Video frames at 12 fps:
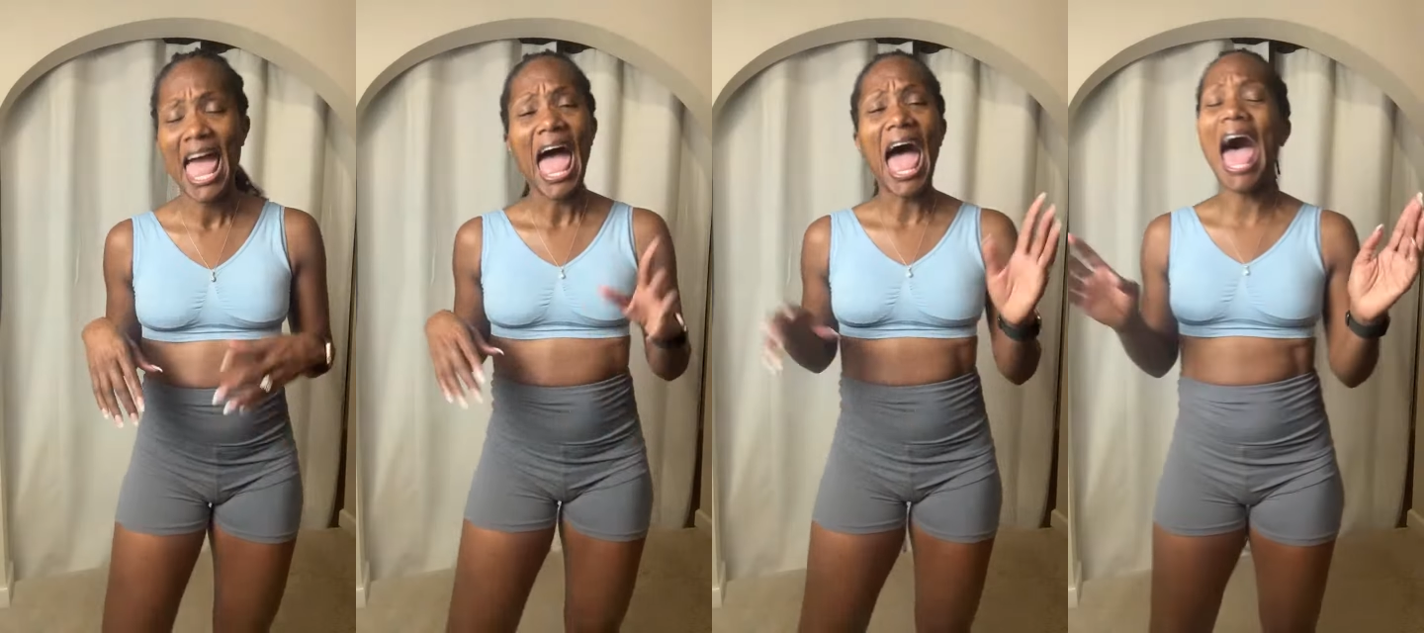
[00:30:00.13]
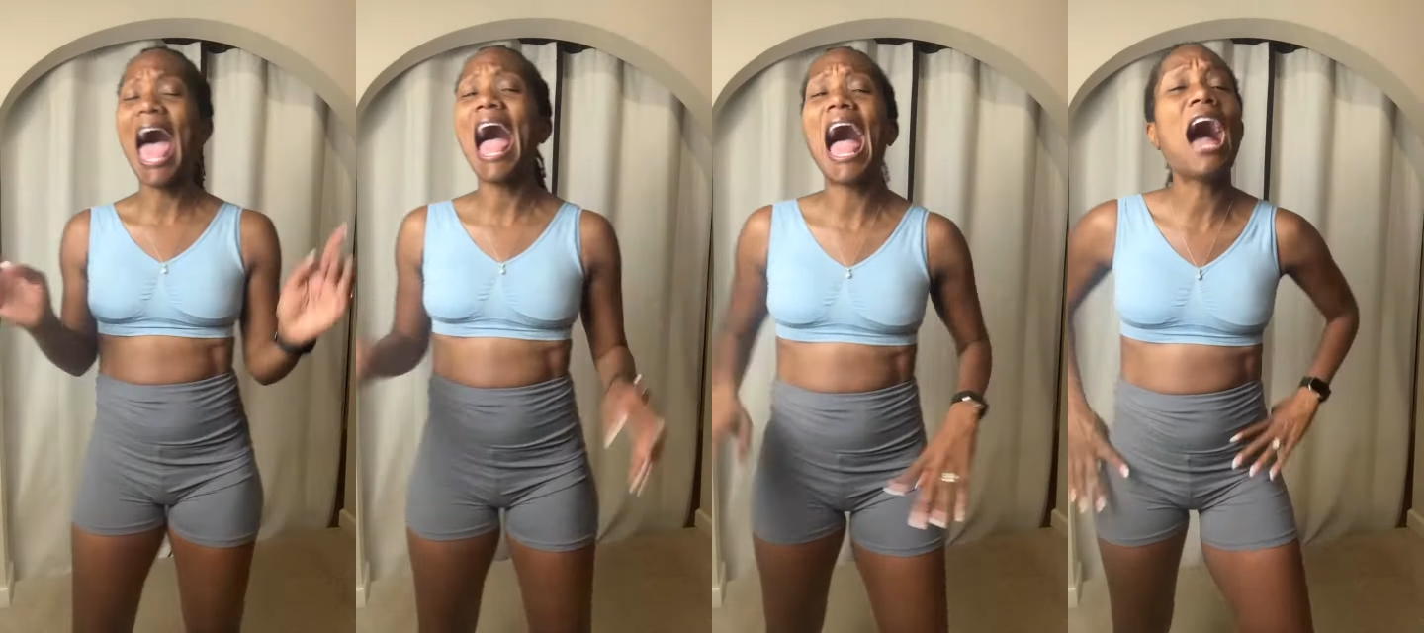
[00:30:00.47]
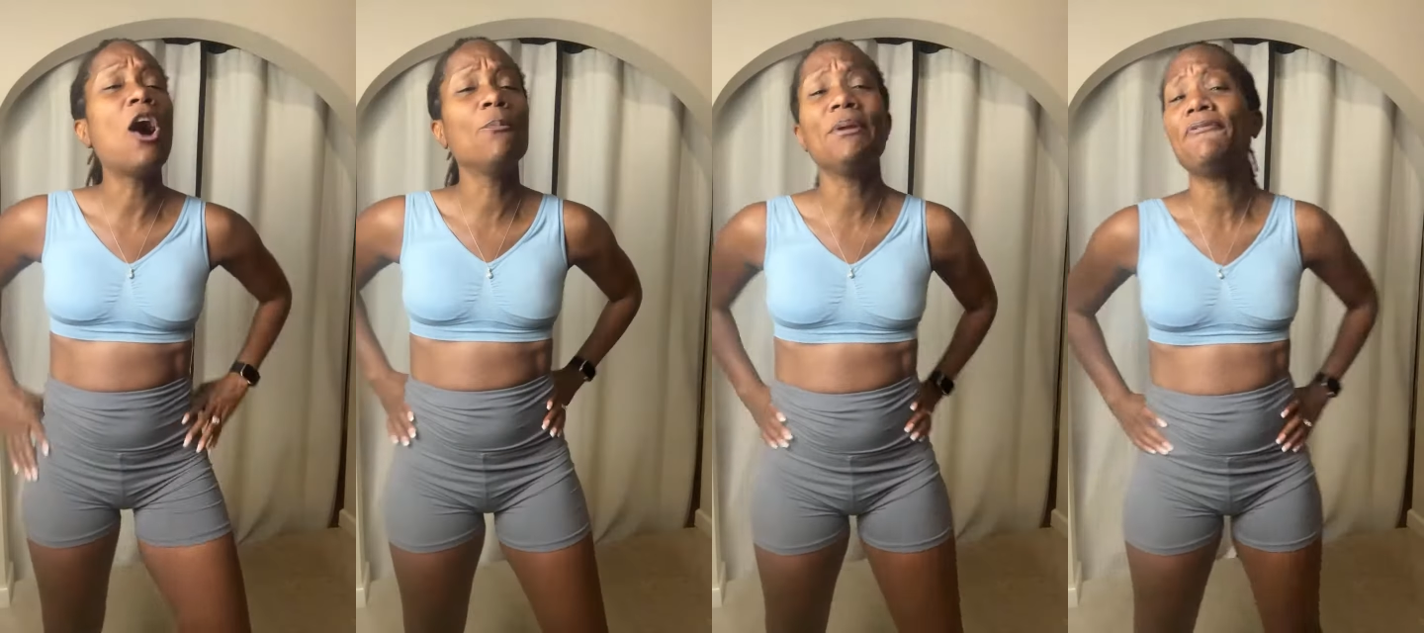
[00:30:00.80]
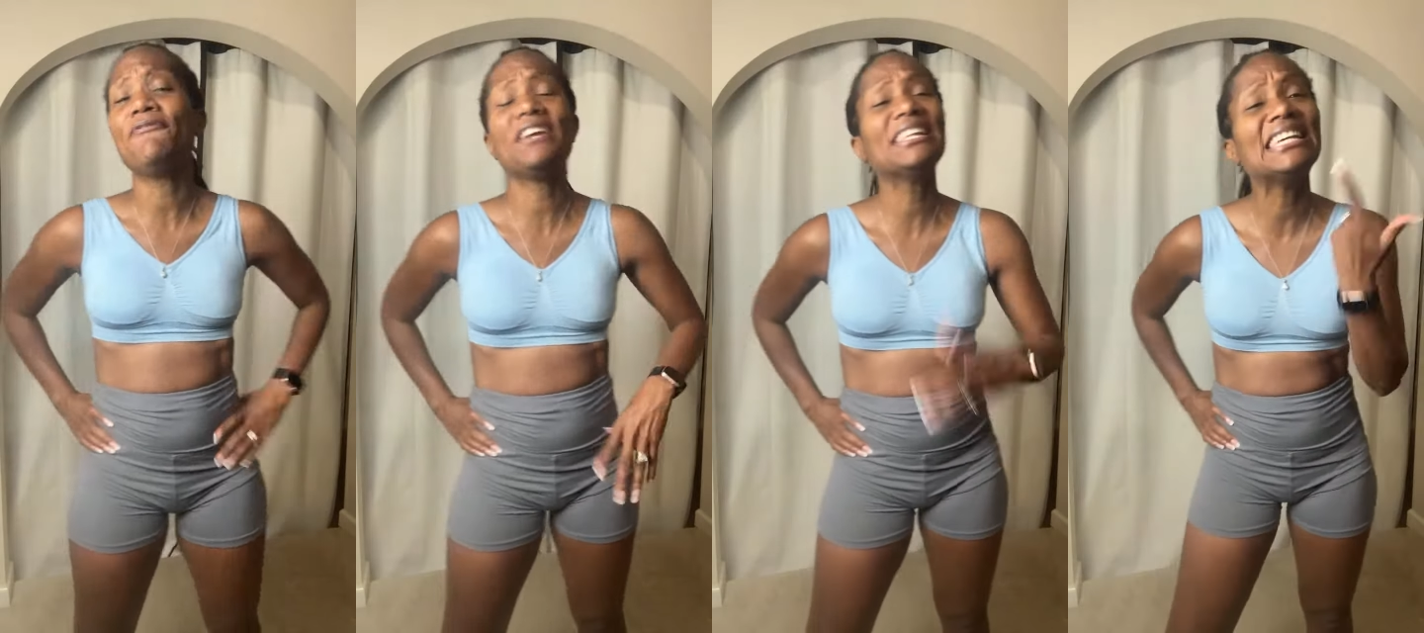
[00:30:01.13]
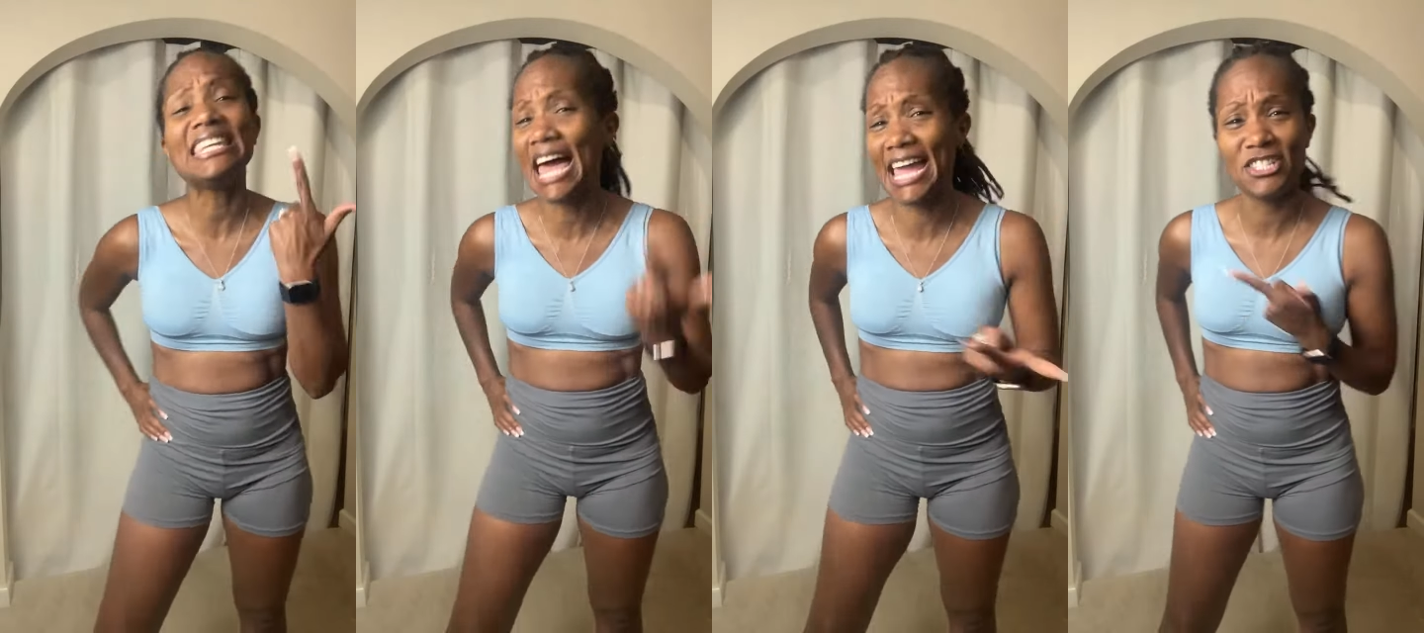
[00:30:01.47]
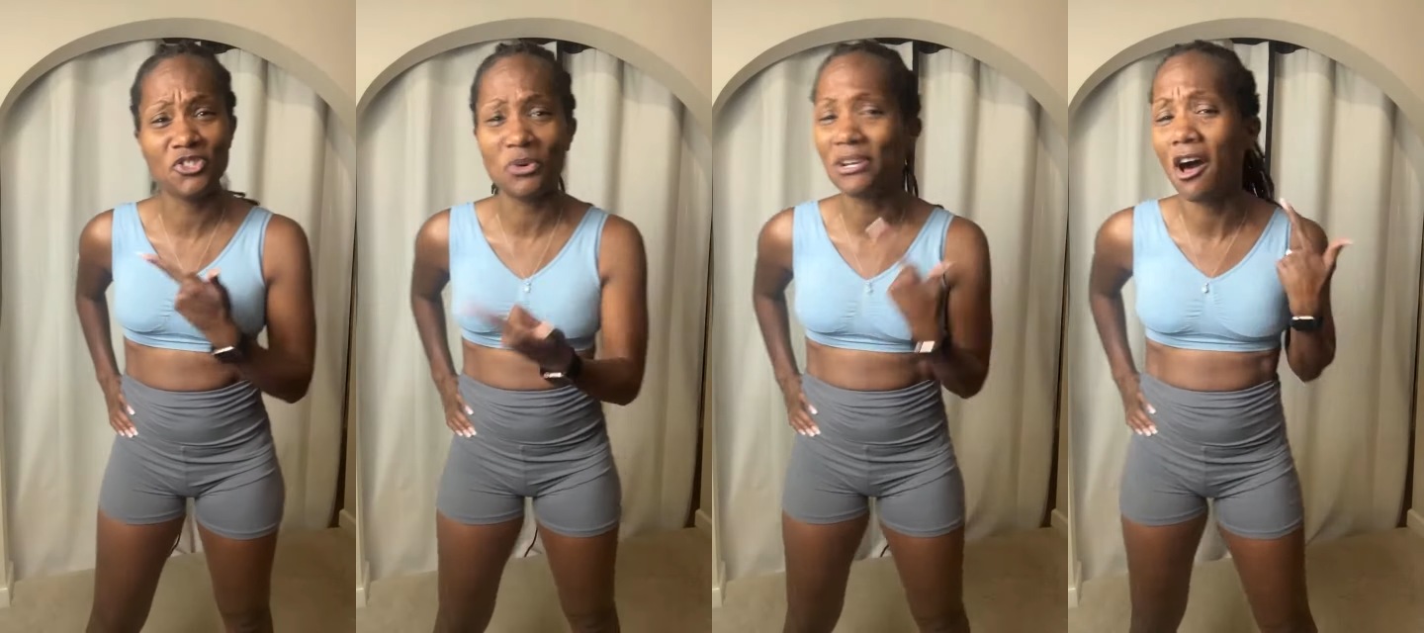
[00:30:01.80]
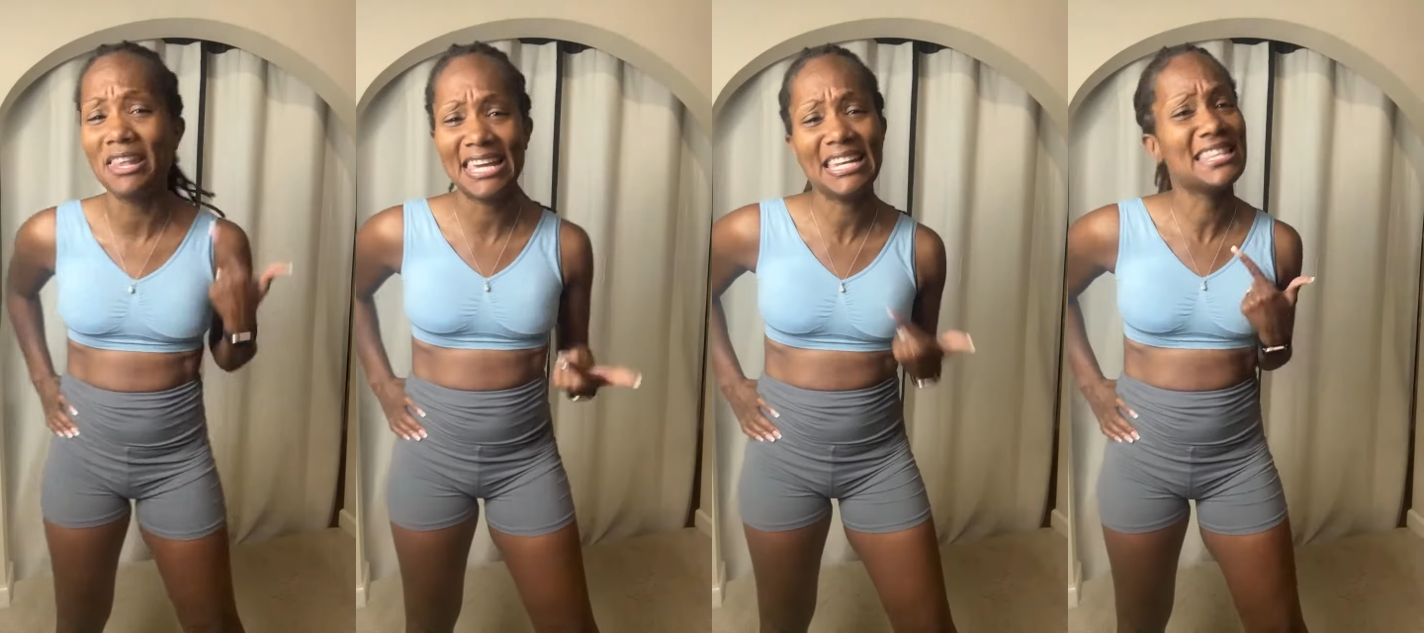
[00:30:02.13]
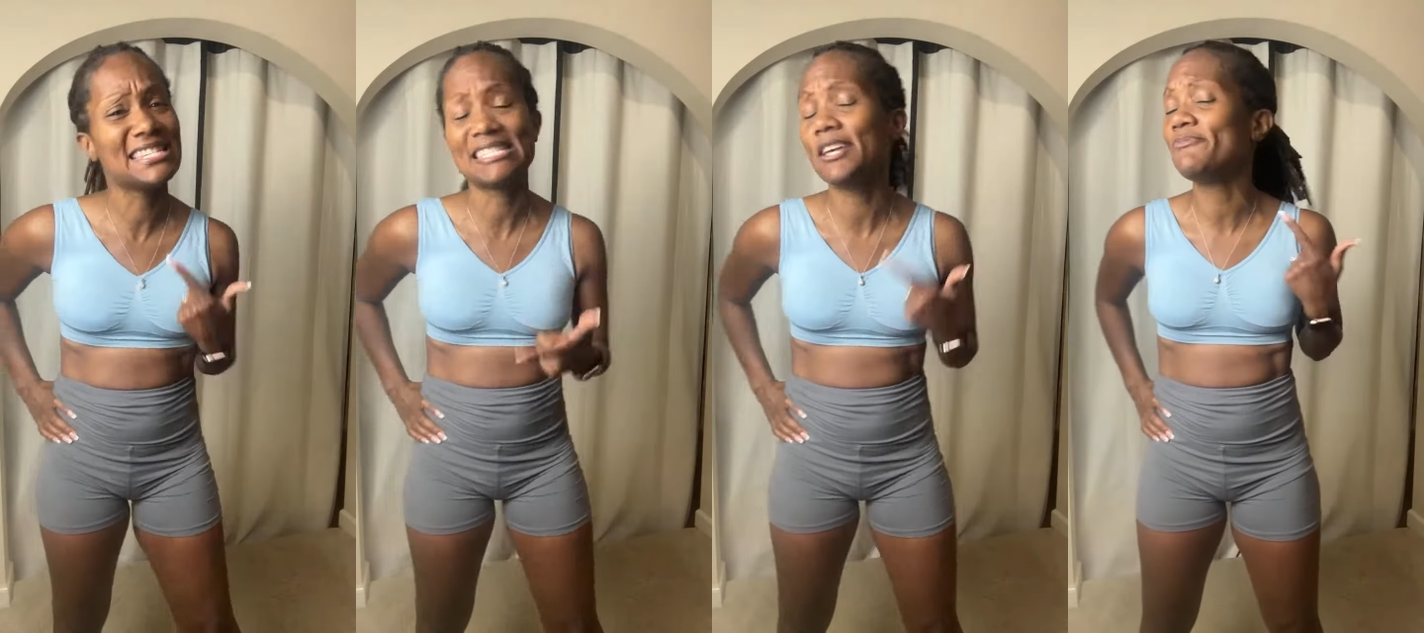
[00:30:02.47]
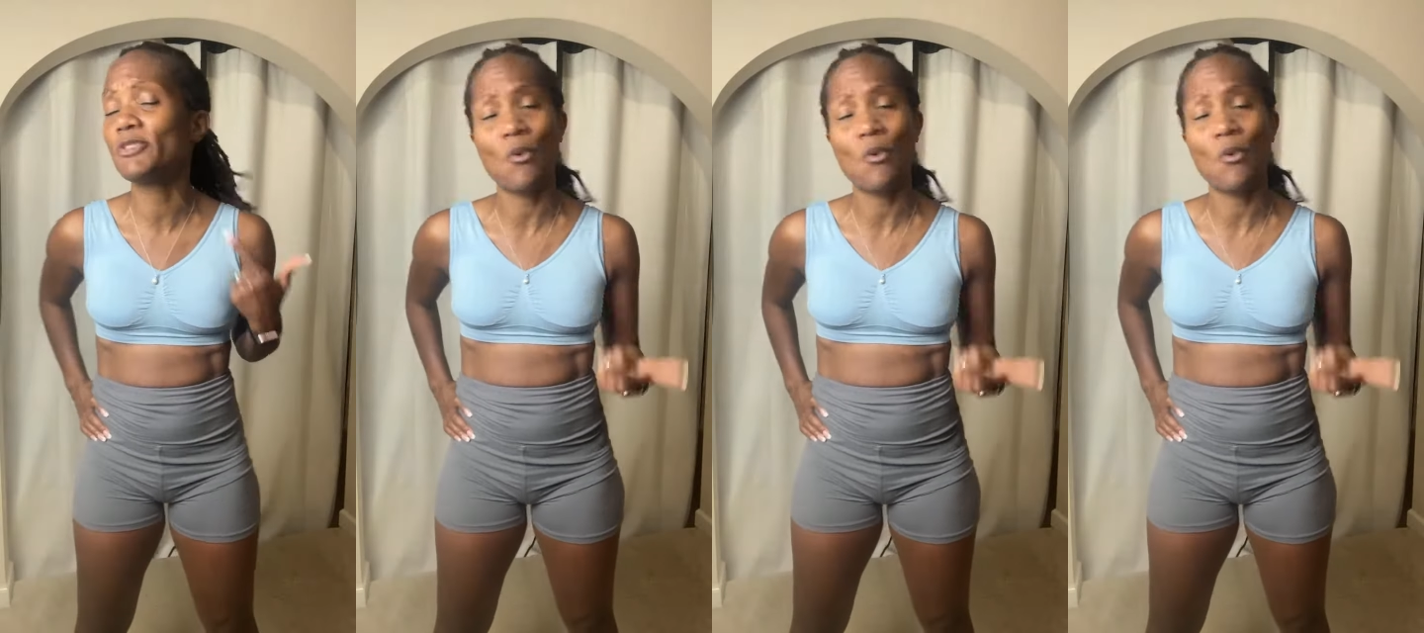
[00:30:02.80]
I don't be feeling like doing all that other stuff.